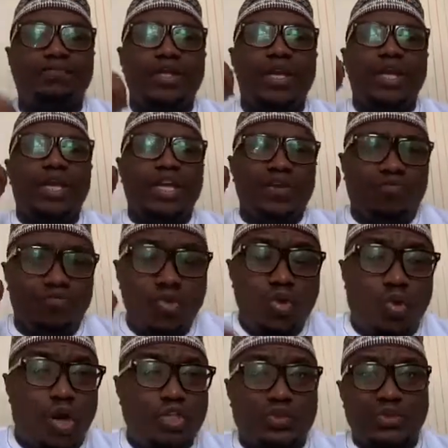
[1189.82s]
If we
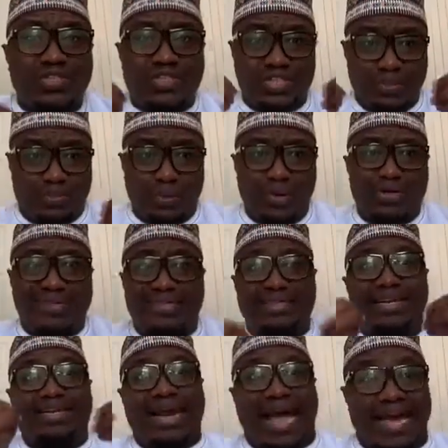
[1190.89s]
want to stipulate
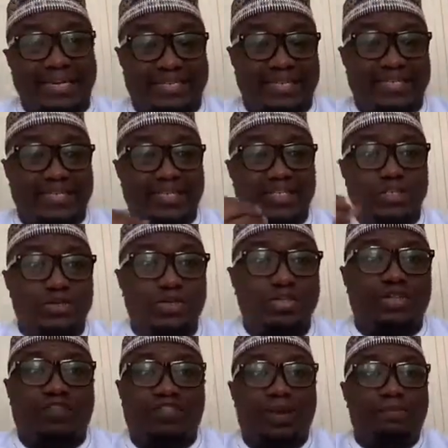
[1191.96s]
the rights and the duties
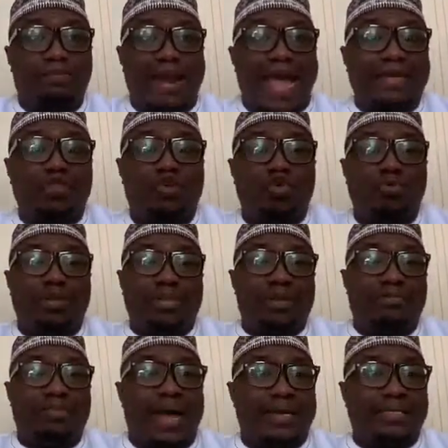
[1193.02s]
of the bridegroom in a
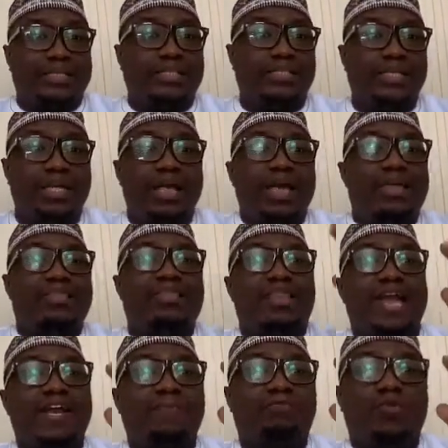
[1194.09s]
marriage,
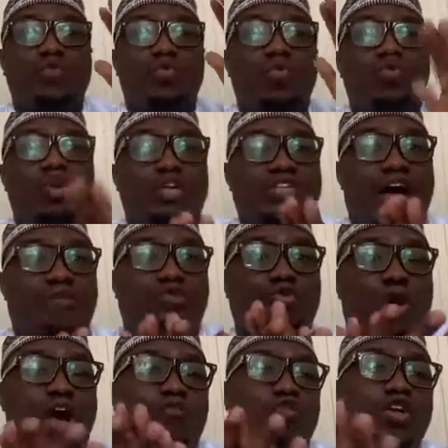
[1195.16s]
then we will not have to
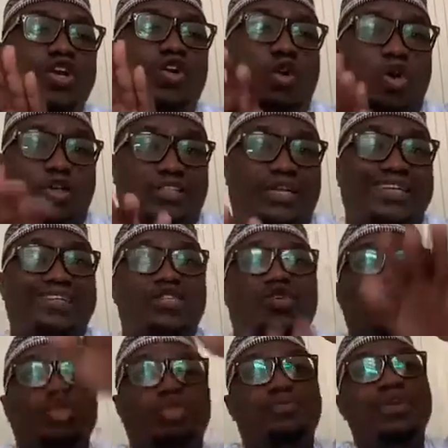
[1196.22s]
have only a contract. It's
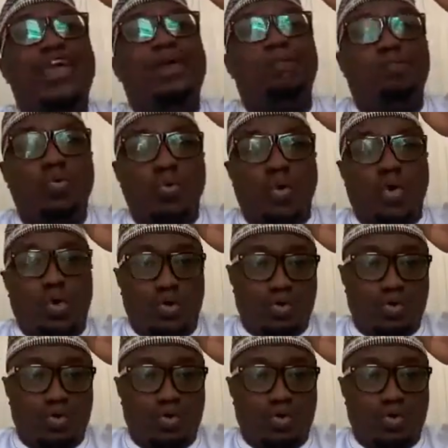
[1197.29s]
going to be a book.